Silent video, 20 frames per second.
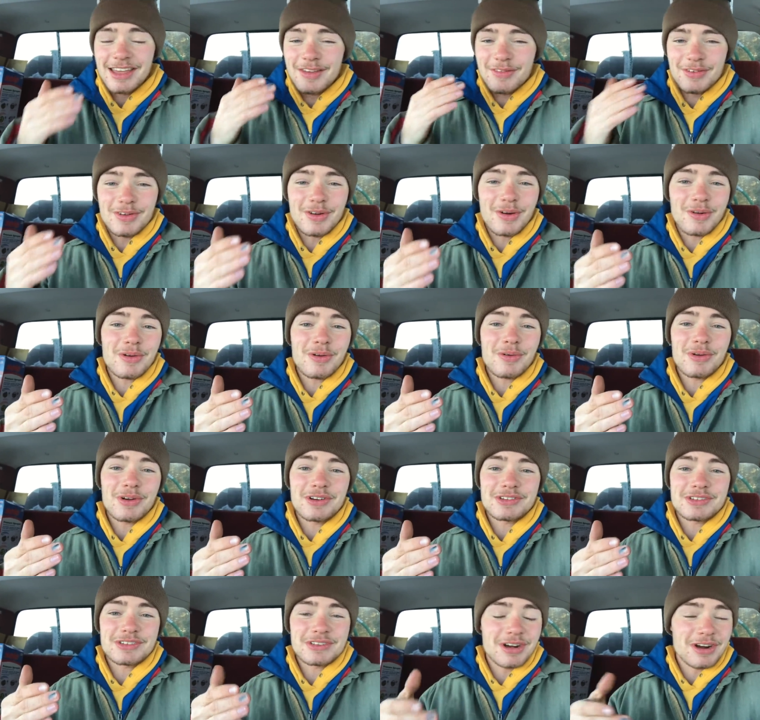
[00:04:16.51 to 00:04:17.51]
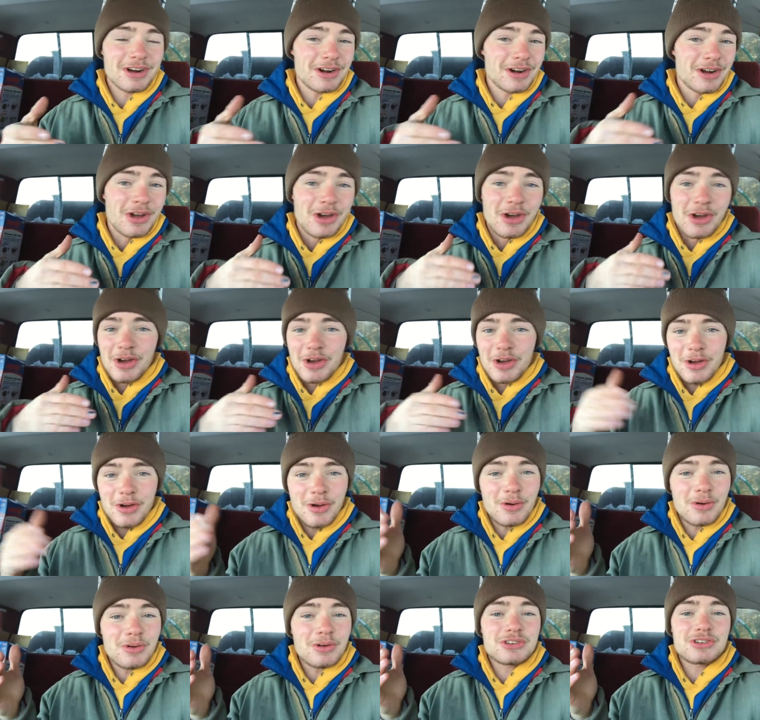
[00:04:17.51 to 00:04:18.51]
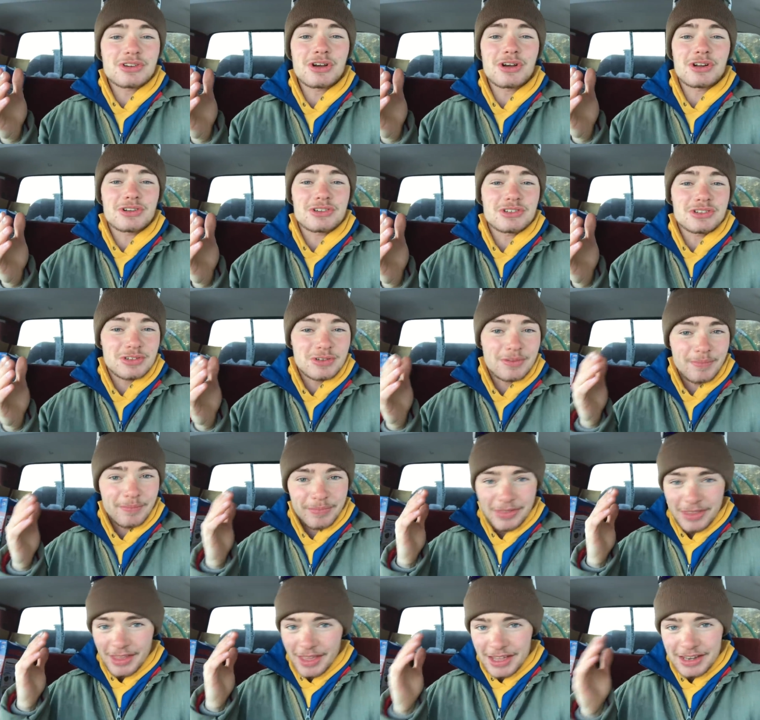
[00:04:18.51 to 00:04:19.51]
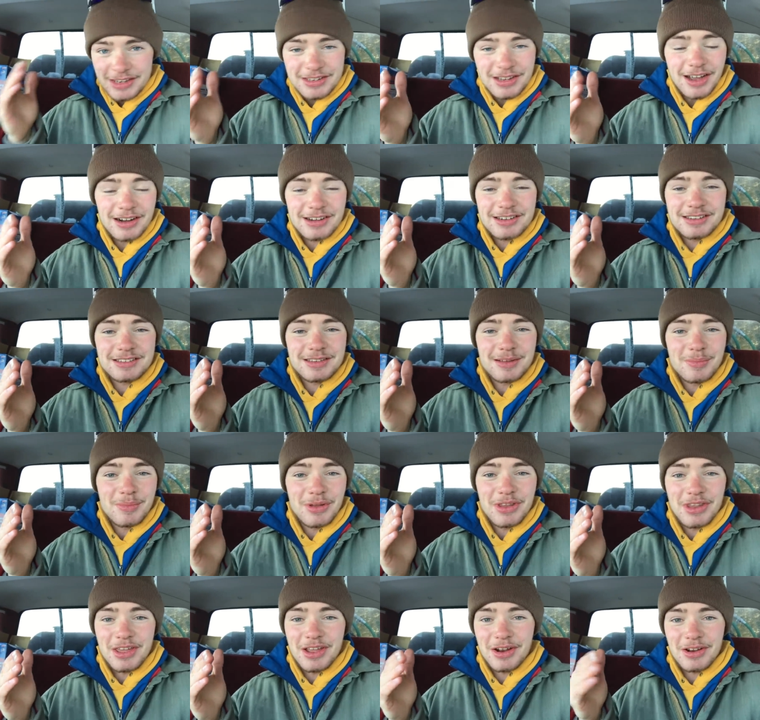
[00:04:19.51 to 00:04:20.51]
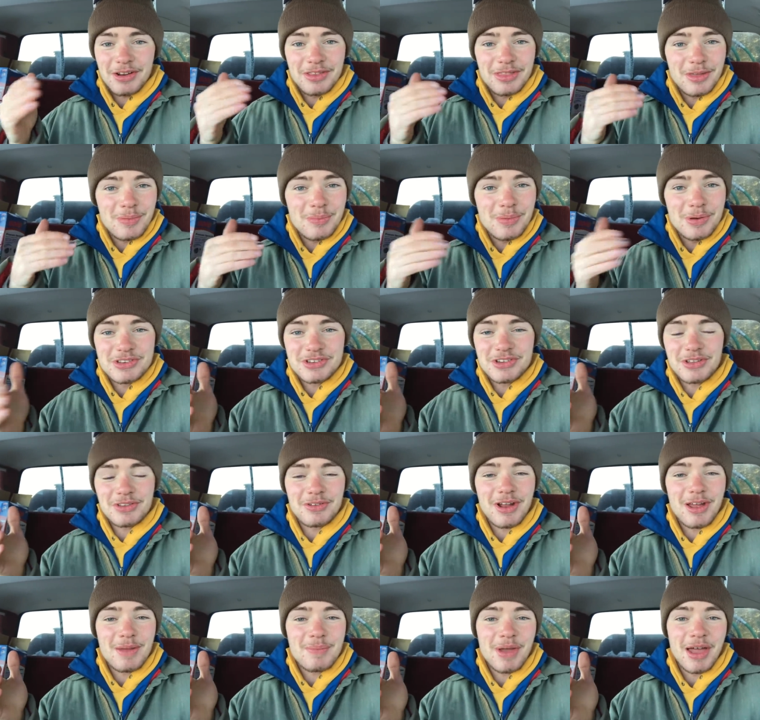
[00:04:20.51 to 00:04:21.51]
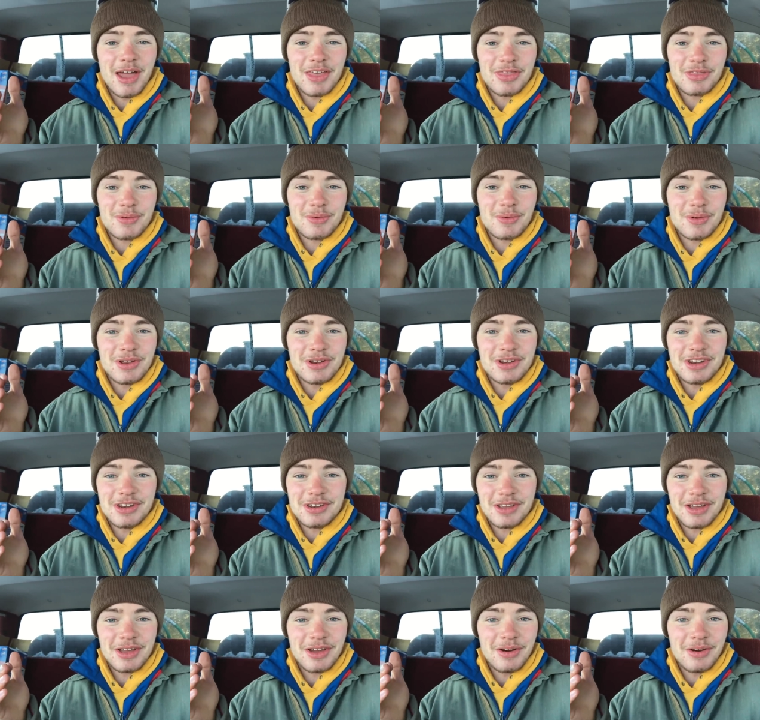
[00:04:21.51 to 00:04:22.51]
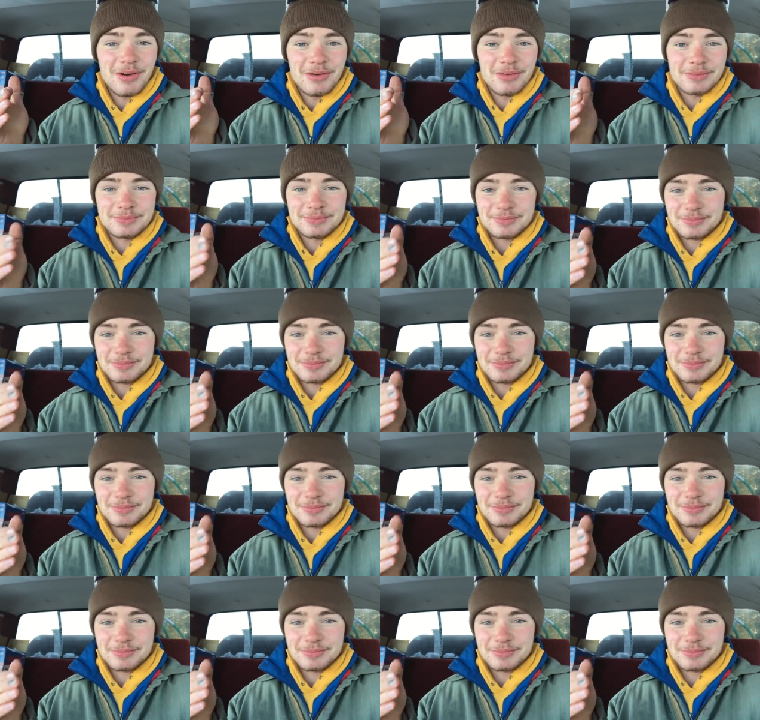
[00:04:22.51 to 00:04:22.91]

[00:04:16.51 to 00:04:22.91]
If you don't know where to start, go to a church and talk to someone there. They'll put you on the right path and where you need to go.